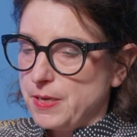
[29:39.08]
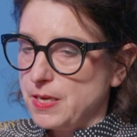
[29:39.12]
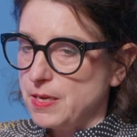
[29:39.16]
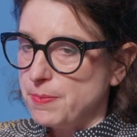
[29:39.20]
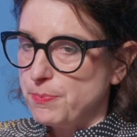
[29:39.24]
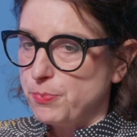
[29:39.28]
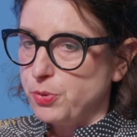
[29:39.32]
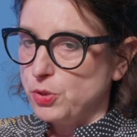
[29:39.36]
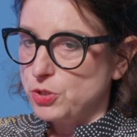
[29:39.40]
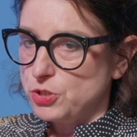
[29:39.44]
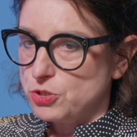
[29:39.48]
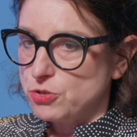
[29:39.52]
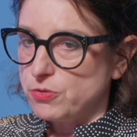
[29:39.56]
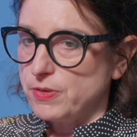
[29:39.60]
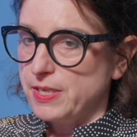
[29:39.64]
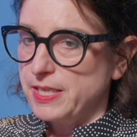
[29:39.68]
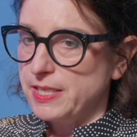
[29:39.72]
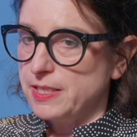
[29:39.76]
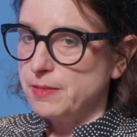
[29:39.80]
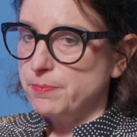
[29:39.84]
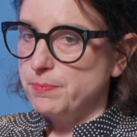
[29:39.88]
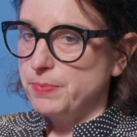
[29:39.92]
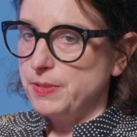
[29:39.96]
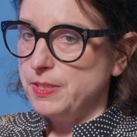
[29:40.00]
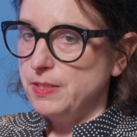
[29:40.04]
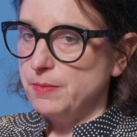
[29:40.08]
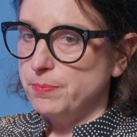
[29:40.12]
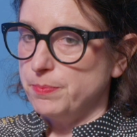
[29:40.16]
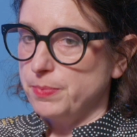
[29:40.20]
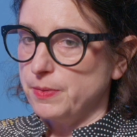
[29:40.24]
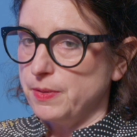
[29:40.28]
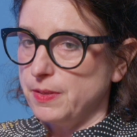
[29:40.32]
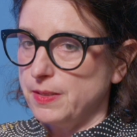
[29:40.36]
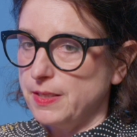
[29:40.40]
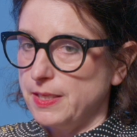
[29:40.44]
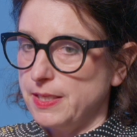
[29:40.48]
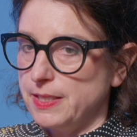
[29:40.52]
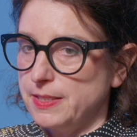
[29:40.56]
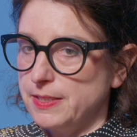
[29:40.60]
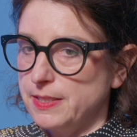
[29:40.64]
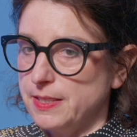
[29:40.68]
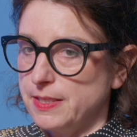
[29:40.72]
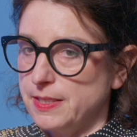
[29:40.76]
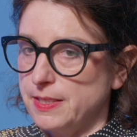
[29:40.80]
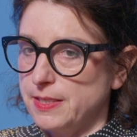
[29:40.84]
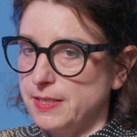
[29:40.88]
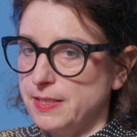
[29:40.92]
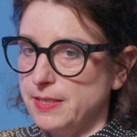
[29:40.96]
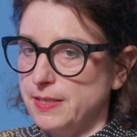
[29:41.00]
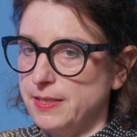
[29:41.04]
portraying people
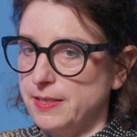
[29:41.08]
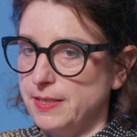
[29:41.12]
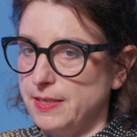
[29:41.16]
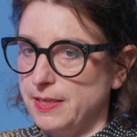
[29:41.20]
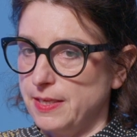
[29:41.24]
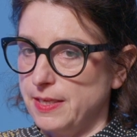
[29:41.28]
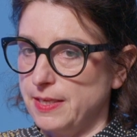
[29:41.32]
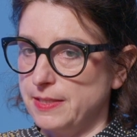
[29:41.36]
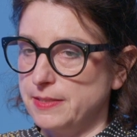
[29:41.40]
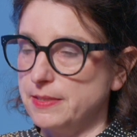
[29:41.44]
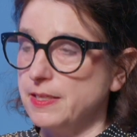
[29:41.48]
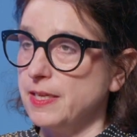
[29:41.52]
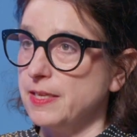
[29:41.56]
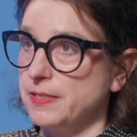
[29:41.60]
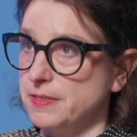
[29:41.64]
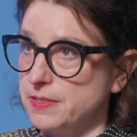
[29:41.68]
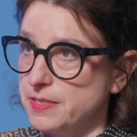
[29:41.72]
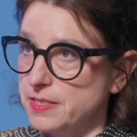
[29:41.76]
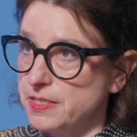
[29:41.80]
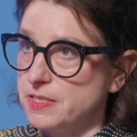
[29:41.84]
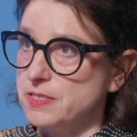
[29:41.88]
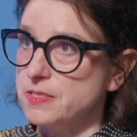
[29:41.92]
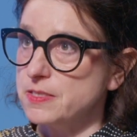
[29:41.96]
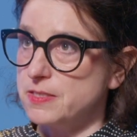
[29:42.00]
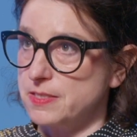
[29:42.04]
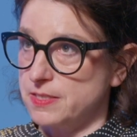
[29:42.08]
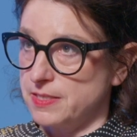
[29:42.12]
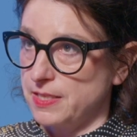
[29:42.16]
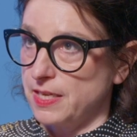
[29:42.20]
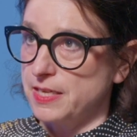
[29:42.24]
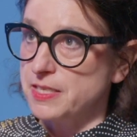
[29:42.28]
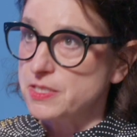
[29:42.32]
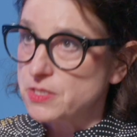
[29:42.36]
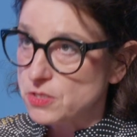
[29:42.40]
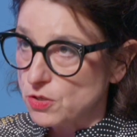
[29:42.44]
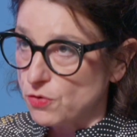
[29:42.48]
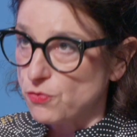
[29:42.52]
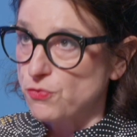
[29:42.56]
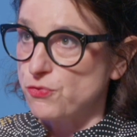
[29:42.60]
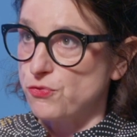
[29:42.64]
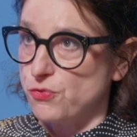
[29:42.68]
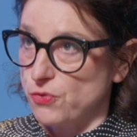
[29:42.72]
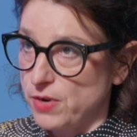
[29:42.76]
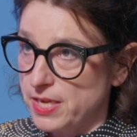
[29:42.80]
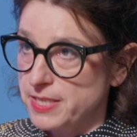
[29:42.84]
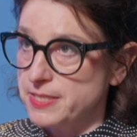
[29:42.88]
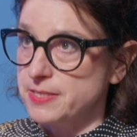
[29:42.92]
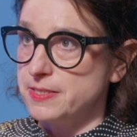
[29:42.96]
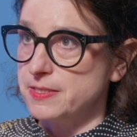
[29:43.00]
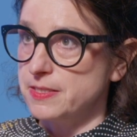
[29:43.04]
in these states of
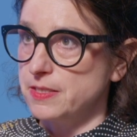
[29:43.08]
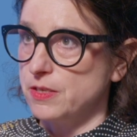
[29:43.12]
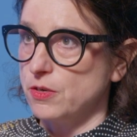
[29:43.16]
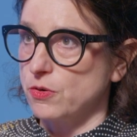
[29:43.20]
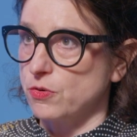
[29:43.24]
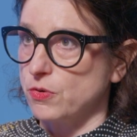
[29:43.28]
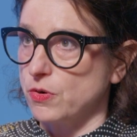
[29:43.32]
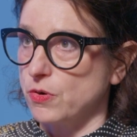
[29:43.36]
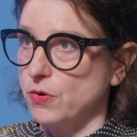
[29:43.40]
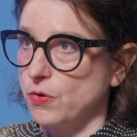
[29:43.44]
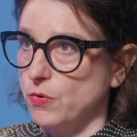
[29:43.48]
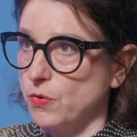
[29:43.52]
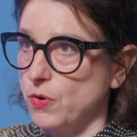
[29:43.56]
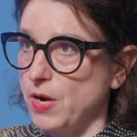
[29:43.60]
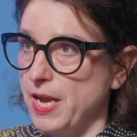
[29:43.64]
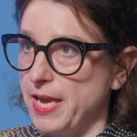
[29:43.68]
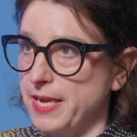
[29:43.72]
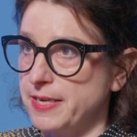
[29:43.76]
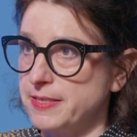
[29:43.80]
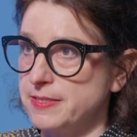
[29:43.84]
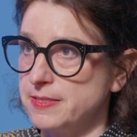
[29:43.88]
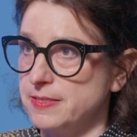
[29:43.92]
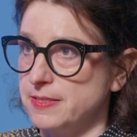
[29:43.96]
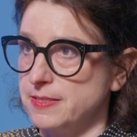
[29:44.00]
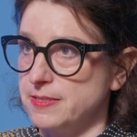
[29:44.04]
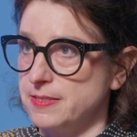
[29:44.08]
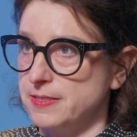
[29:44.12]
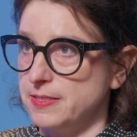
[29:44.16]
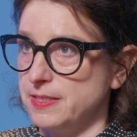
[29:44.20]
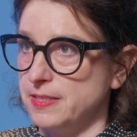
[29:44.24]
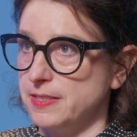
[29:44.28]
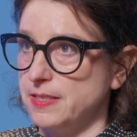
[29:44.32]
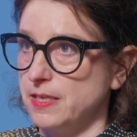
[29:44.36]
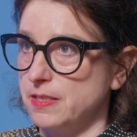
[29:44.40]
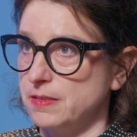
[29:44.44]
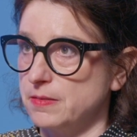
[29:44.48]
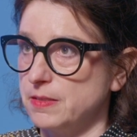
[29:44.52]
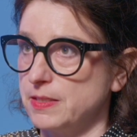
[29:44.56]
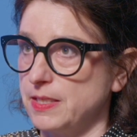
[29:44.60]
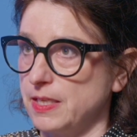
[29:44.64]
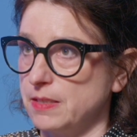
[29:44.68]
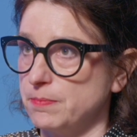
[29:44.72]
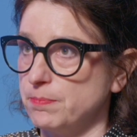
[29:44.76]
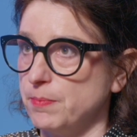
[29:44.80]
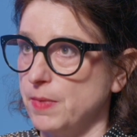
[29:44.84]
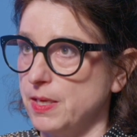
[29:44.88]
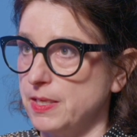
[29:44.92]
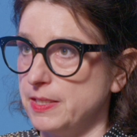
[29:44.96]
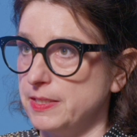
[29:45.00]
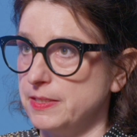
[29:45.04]
frenzy or ecstasy that
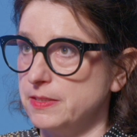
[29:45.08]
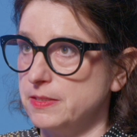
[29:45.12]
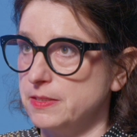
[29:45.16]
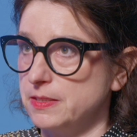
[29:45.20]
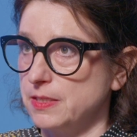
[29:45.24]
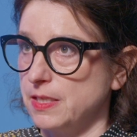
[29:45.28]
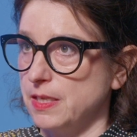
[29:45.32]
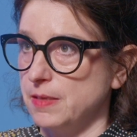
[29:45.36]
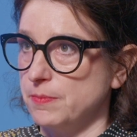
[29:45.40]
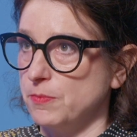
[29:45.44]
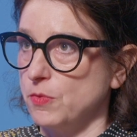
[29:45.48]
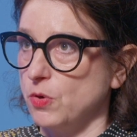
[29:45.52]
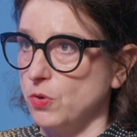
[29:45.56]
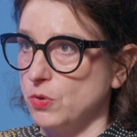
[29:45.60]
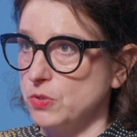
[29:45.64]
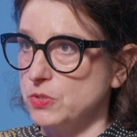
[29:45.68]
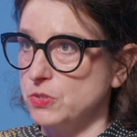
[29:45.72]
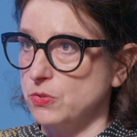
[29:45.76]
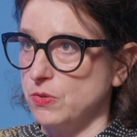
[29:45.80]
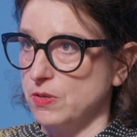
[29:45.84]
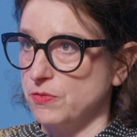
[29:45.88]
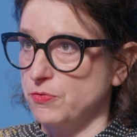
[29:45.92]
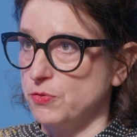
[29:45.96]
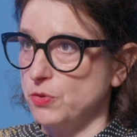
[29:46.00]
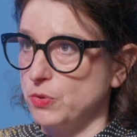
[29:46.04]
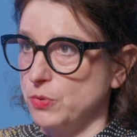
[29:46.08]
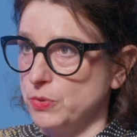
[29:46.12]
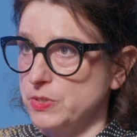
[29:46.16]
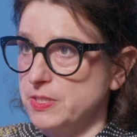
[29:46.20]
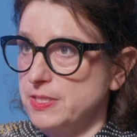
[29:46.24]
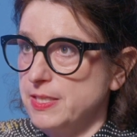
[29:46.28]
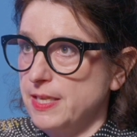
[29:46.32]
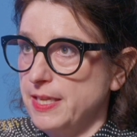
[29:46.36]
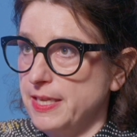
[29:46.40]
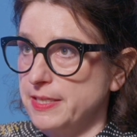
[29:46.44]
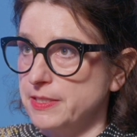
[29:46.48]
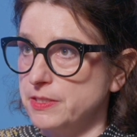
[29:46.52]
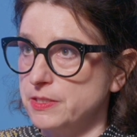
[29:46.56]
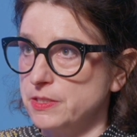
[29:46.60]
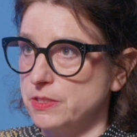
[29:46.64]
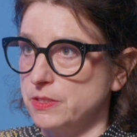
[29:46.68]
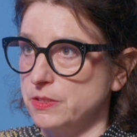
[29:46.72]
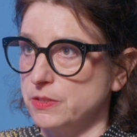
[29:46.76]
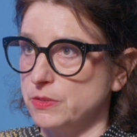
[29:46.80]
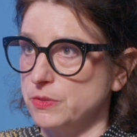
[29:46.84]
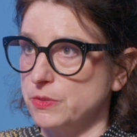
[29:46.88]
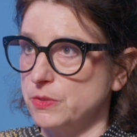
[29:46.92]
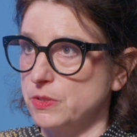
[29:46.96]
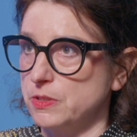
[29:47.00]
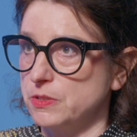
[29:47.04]
might also, of course, lend
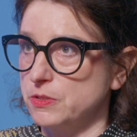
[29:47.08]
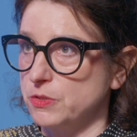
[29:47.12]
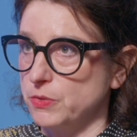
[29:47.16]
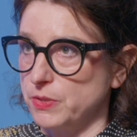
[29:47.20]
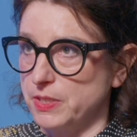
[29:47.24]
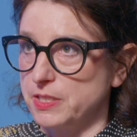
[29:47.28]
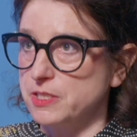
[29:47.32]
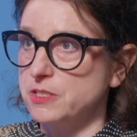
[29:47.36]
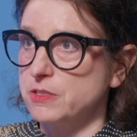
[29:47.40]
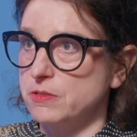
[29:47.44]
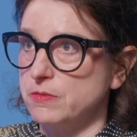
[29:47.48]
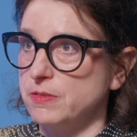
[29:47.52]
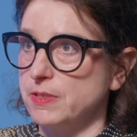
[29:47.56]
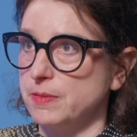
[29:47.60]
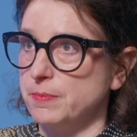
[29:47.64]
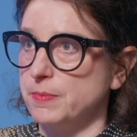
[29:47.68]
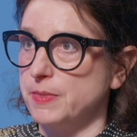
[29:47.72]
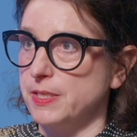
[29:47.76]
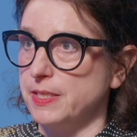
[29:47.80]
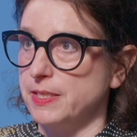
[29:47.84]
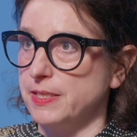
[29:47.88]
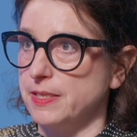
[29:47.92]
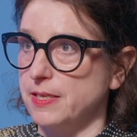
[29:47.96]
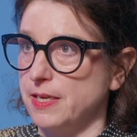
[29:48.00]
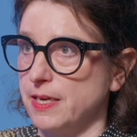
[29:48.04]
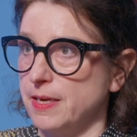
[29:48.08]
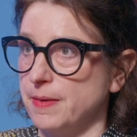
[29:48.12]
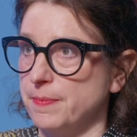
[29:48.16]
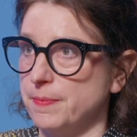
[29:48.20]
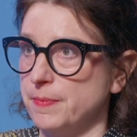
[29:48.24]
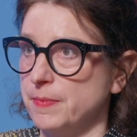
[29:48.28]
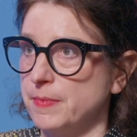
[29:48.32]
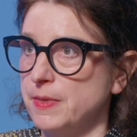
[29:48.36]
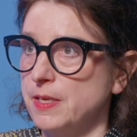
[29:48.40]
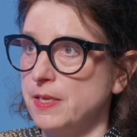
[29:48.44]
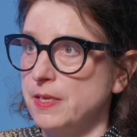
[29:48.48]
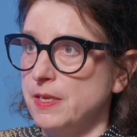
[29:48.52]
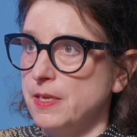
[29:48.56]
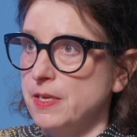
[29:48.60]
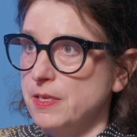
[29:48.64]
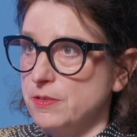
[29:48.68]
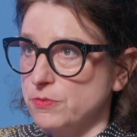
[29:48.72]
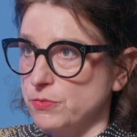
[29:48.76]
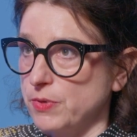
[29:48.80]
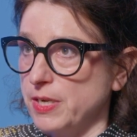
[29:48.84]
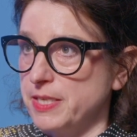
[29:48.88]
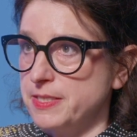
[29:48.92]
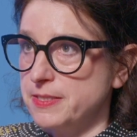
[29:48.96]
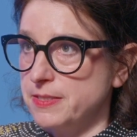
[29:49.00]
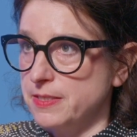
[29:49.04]
to extremely
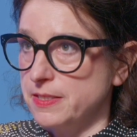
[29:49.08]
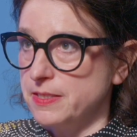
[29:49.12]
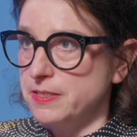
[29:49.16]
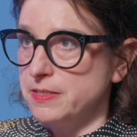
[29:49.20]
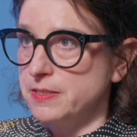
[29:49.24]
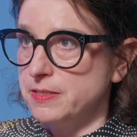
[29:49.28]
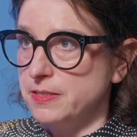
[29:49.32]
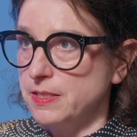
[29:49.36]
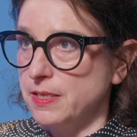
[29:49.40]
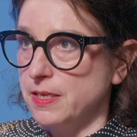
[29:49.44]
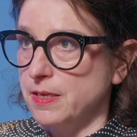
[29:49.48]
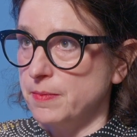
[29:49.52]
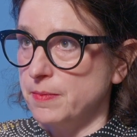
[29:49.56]
racist